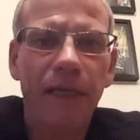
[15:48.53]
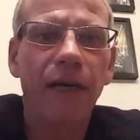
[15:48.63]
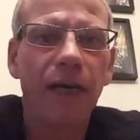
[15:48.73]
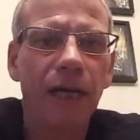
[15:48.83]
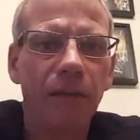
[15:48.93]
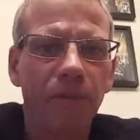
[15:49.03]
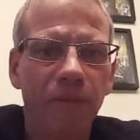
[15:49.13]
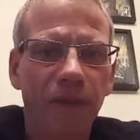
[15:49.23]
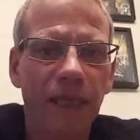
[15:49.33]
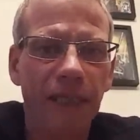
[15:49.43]
I hope
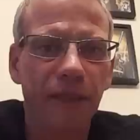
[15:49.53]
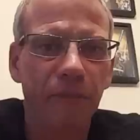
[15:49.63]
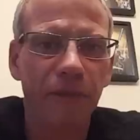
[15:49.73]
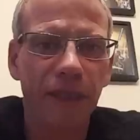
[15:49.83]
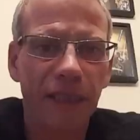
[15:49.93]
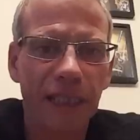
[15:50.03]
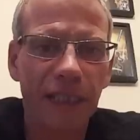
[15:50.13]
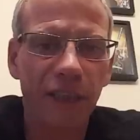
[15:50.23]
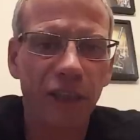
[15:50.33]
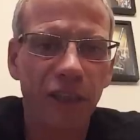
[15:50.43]
and I bring
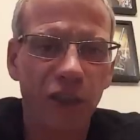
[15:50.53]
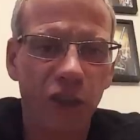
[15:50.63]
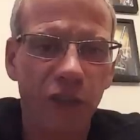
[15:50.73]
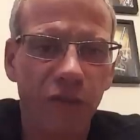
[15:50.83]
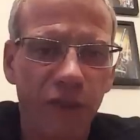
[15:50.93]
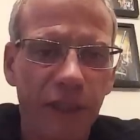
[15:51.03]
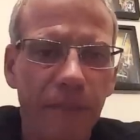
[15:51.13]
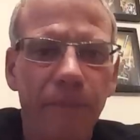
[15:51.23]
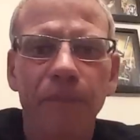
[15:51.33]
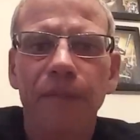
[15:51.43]
selection for
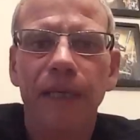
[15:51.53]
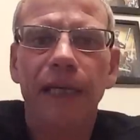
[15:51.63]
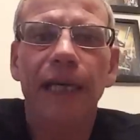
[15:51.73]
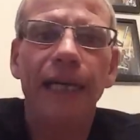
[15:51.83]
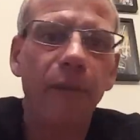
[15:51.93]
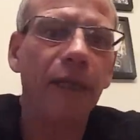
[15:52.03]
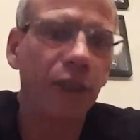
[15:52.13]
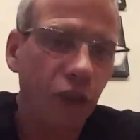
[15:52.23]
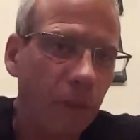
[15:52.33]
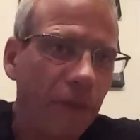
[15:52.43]
him he
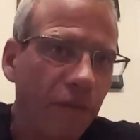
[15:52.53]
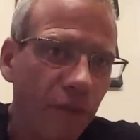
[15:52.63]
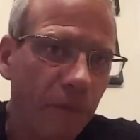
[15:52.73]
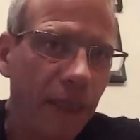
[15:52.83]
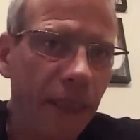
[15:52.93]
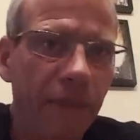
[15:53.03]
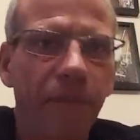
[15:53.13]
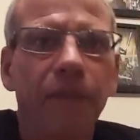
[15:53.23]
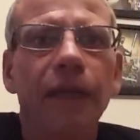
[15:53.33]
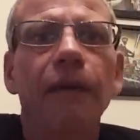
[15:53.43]
went shopping for me
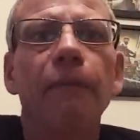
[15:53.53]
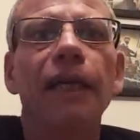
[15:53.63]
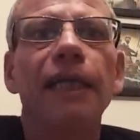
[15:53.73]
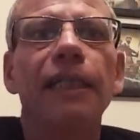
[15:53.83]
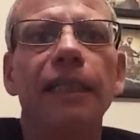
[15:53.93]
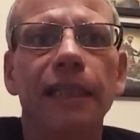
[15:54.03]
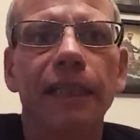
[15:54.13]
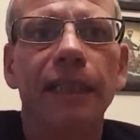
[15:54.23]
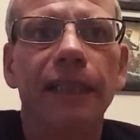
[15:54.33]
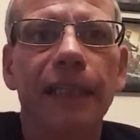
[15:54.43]
but it's
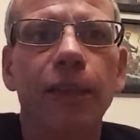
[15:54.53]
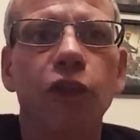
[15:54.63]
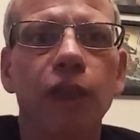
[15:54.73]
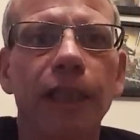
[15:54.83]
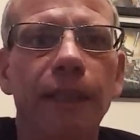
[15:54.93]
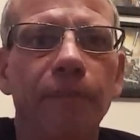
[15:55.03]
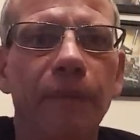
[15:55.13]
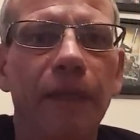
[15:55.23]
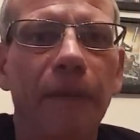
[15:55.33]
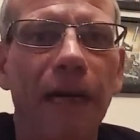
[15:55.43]
essentially
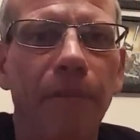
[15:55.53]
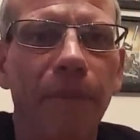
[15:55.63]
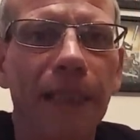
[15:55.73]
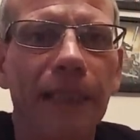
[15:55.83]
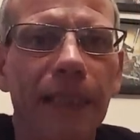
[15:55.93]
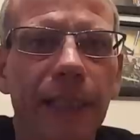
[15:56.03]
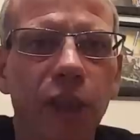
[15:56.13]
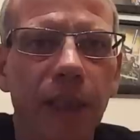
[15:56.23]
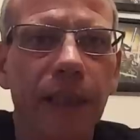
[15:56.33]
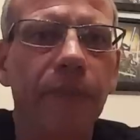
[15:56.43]
about meeting
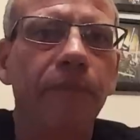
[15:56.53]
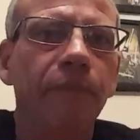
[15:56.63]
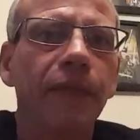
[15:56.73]
each other